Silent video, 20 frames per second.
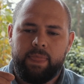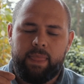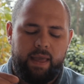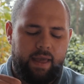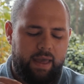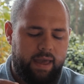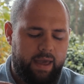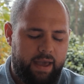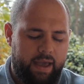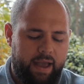
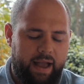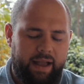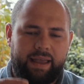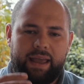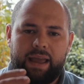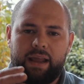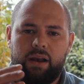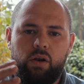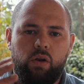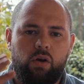
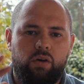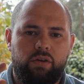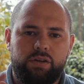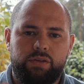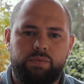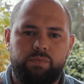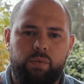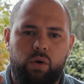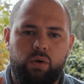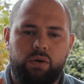Again, lot of
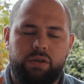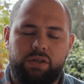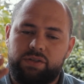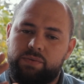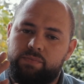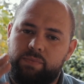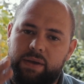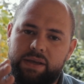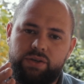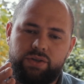smoke.
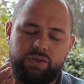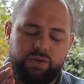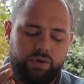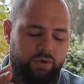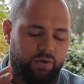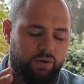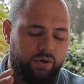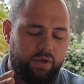Just make sure,